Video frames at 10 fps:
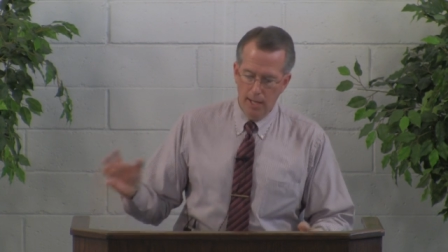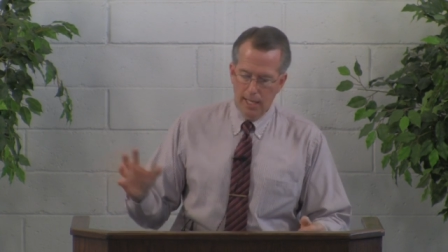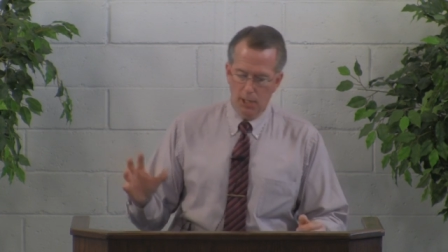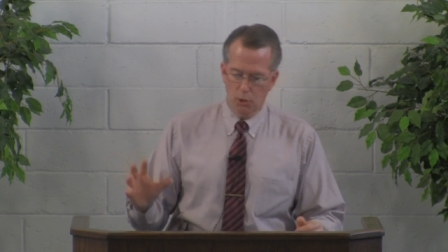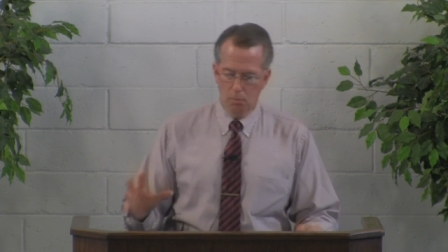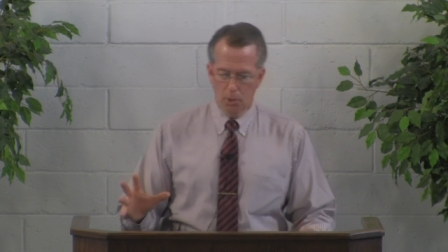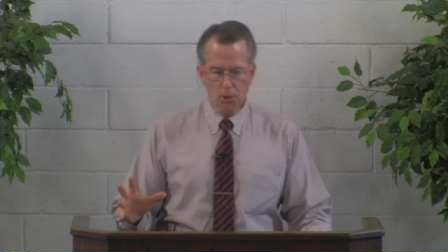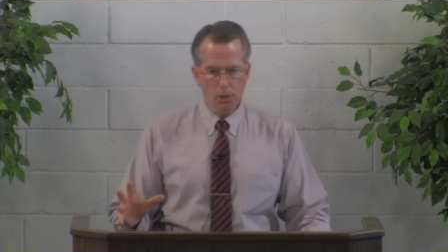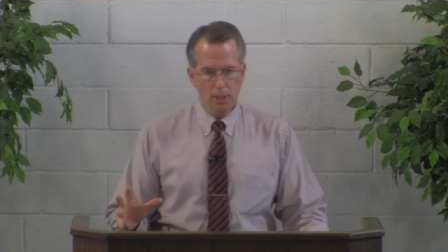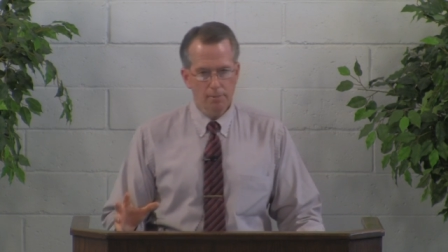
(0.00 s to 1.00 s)
his
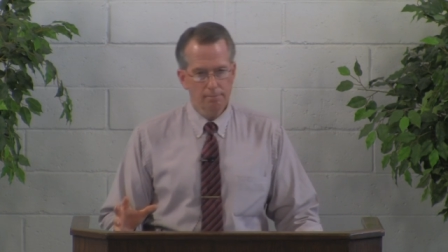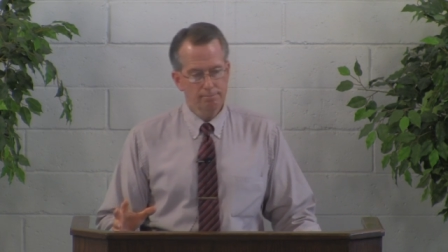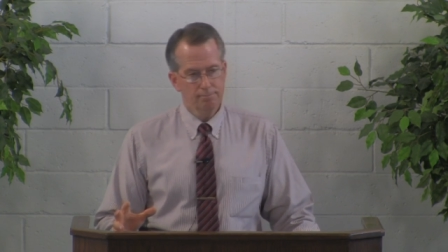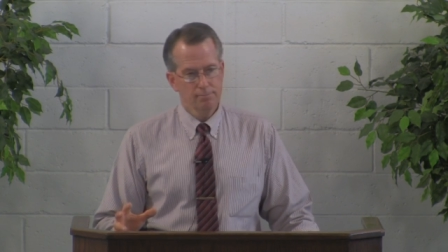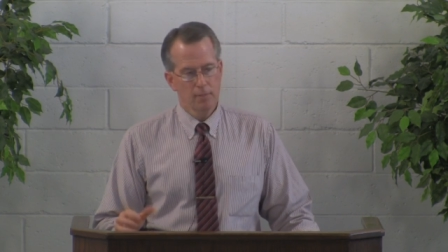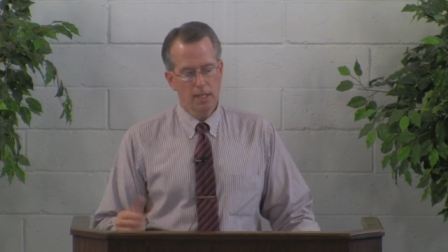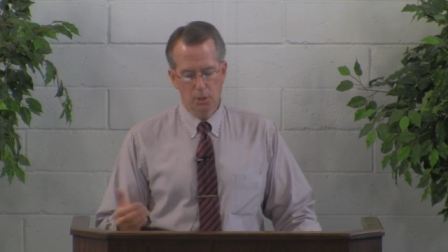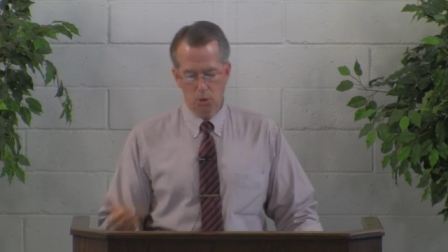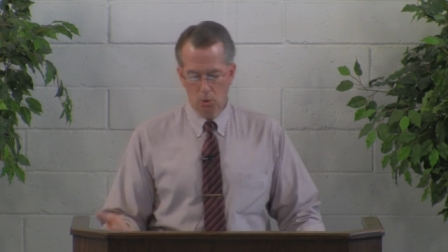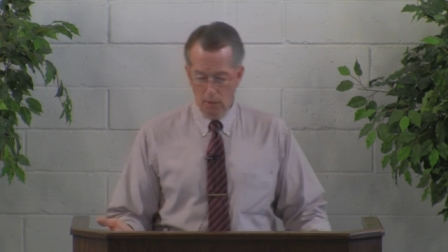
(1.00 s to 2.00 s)
mercy,
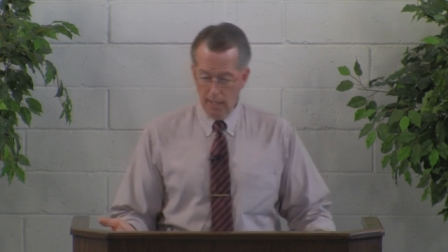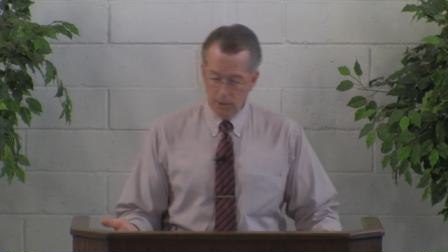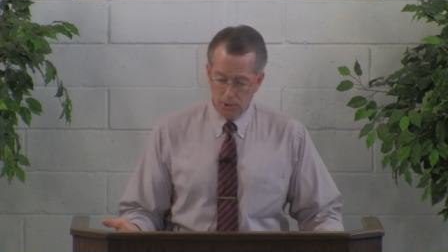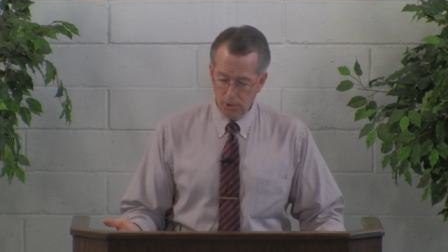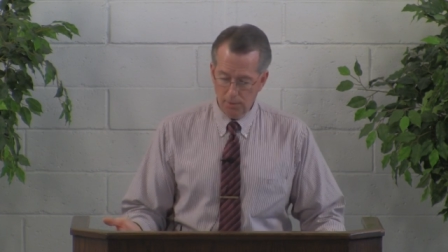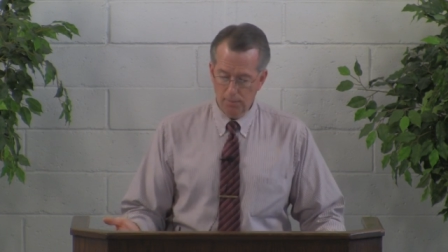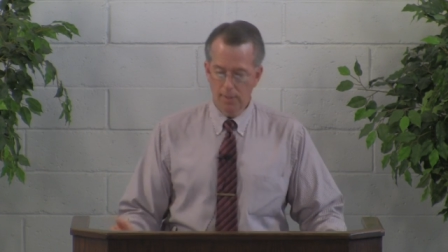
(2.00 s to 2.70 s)
his grace,